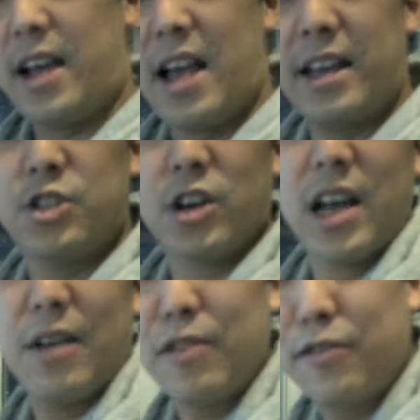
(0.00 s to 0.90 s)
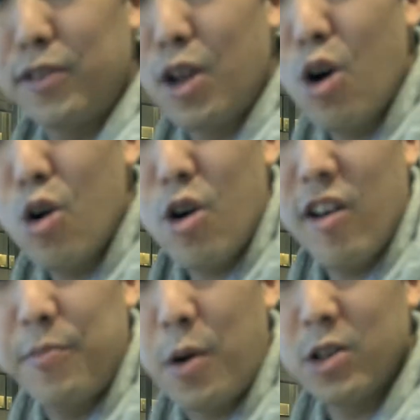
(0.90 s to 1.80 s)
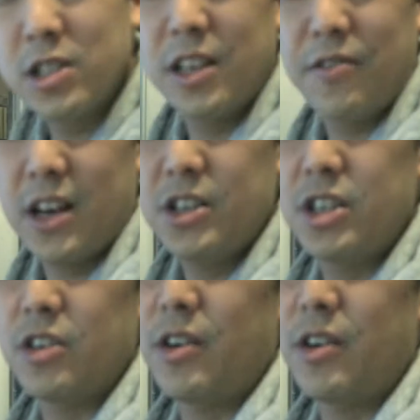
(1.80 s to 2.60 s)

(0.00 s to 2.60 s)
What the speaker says: try to have a flow of positive energy